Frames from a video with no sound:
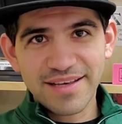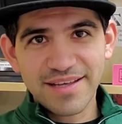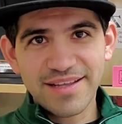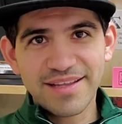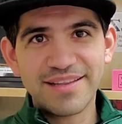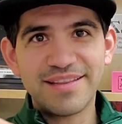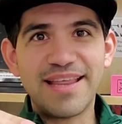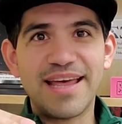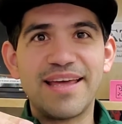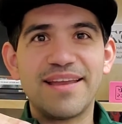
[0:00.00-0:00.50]

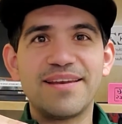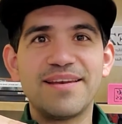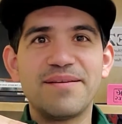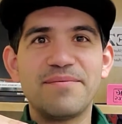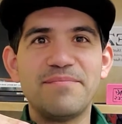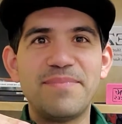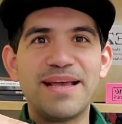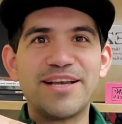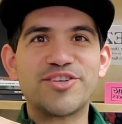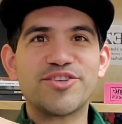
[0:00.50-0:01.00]
then
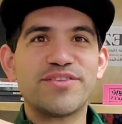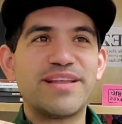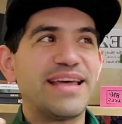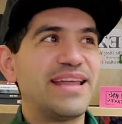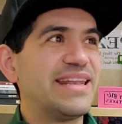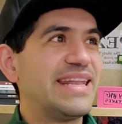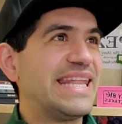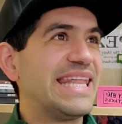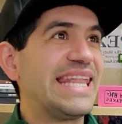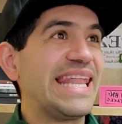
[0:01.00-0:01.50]
make sure
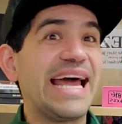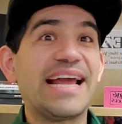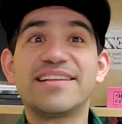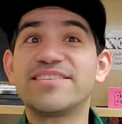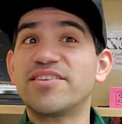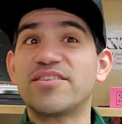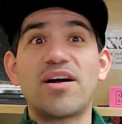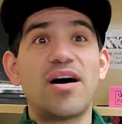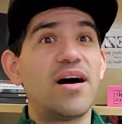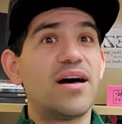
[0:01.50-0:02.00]
that lights
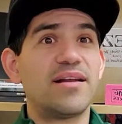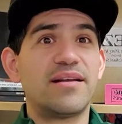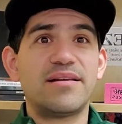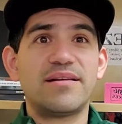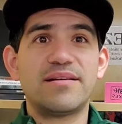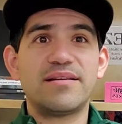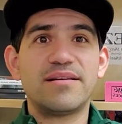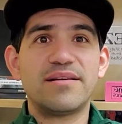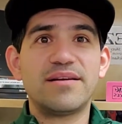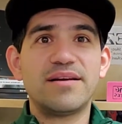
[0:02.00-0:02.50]
are on.
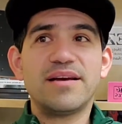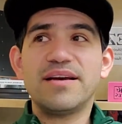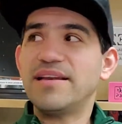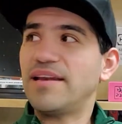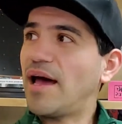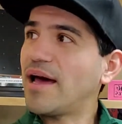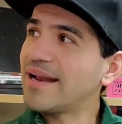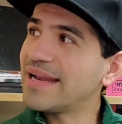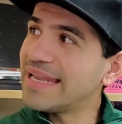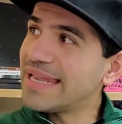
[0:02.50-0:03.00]

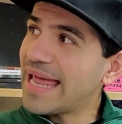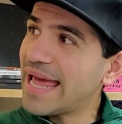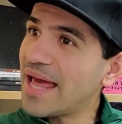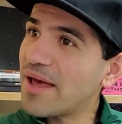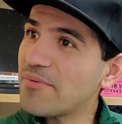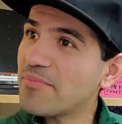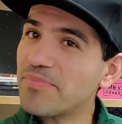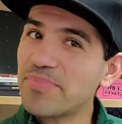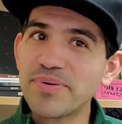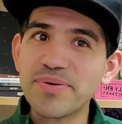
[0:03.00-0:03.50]
Not a
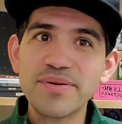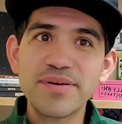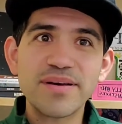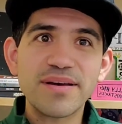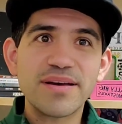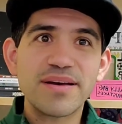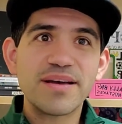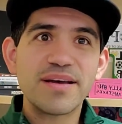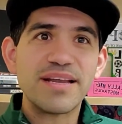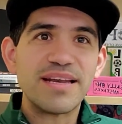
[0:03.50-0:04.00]
lamp,
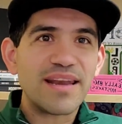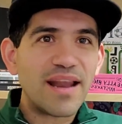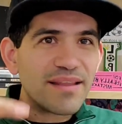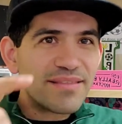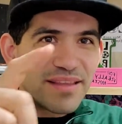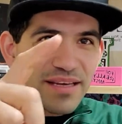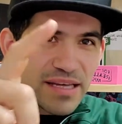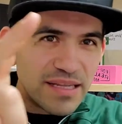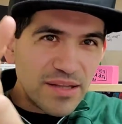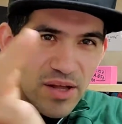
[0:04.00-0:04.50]
not
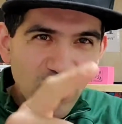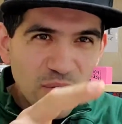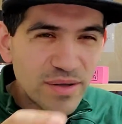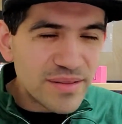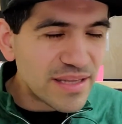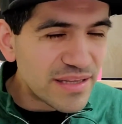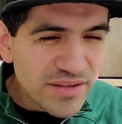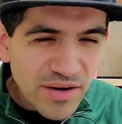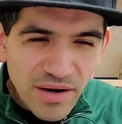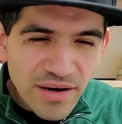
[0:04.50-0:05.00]
the glow in
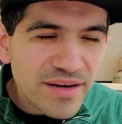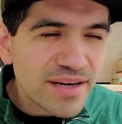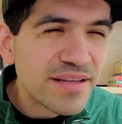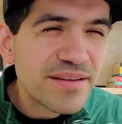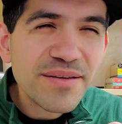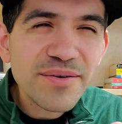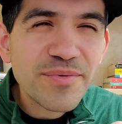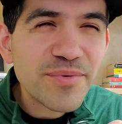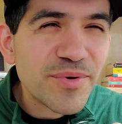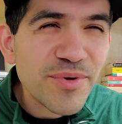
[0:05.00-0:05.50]
the dark in
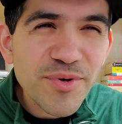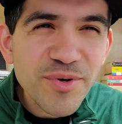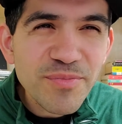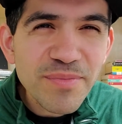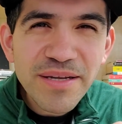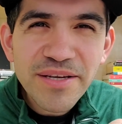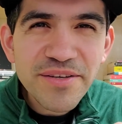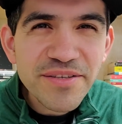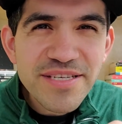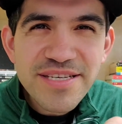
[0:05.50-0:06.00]
the room
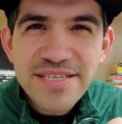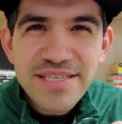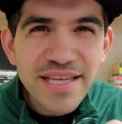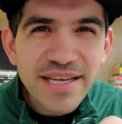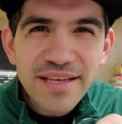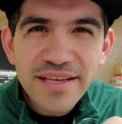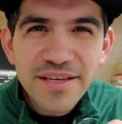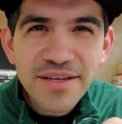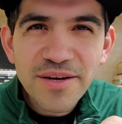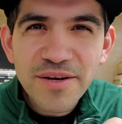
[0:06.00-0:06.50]
and you're just
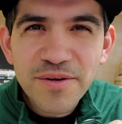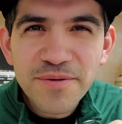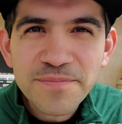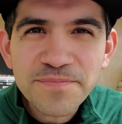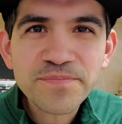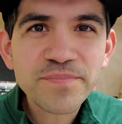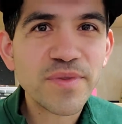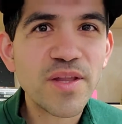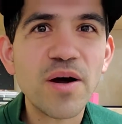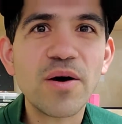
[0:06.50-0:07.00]
like, no.
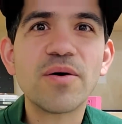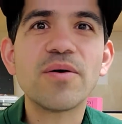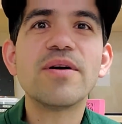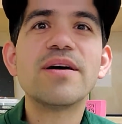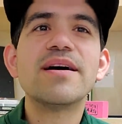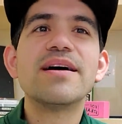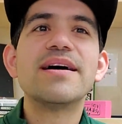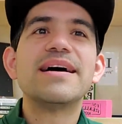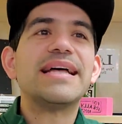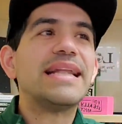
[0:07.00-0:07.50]

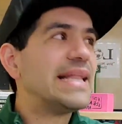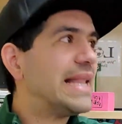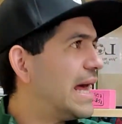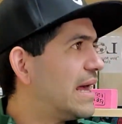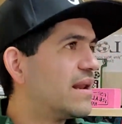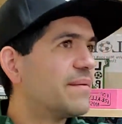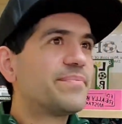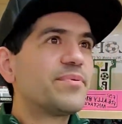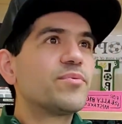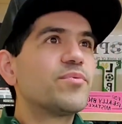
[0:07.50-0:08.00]
Light
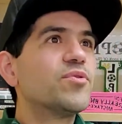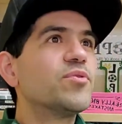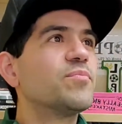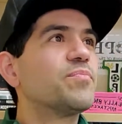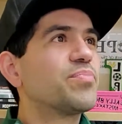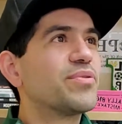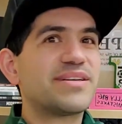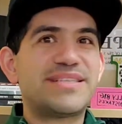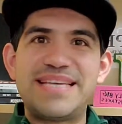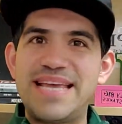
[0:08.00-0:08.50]
up the room.
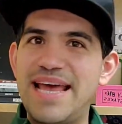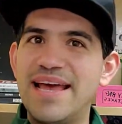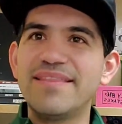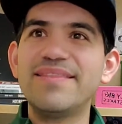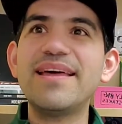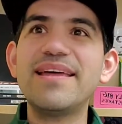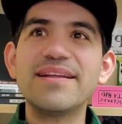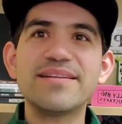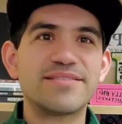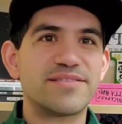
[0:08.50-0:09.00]
Pretend
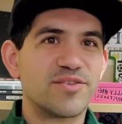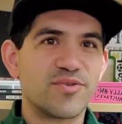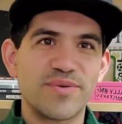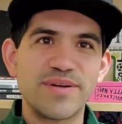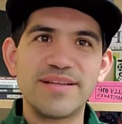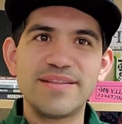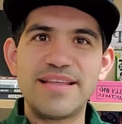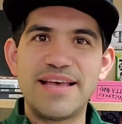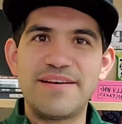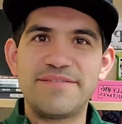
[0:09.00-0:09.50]
that it's 3
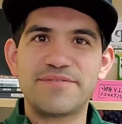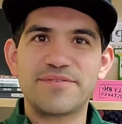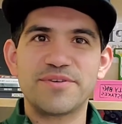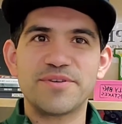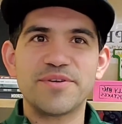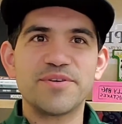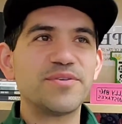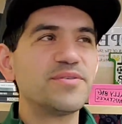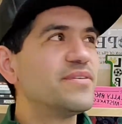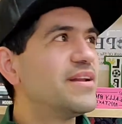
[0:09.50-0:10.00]

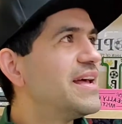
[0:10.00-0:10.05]
p.m.